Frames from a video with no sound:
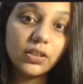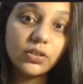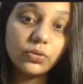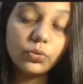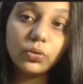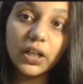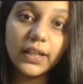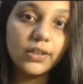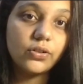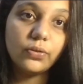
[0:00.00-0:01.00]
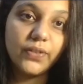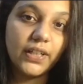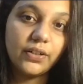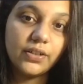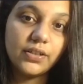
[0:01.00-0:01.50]
is no conduction of
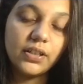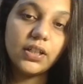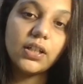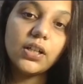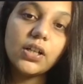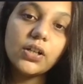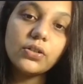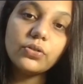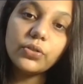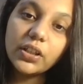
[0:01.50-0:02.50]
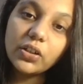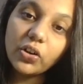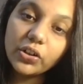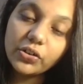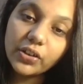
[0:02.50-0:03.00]
electricity. So in
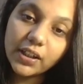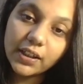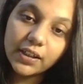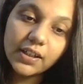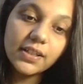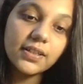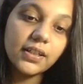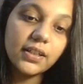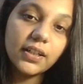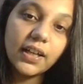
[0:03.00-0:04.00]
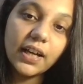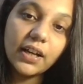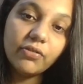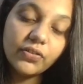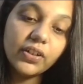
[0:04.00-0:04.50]
order to increase it,
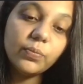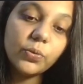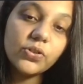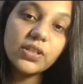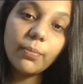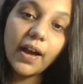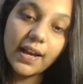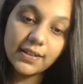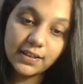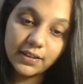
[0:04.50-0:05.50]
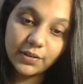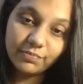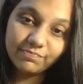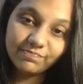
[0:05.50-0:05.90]
we will put some acid.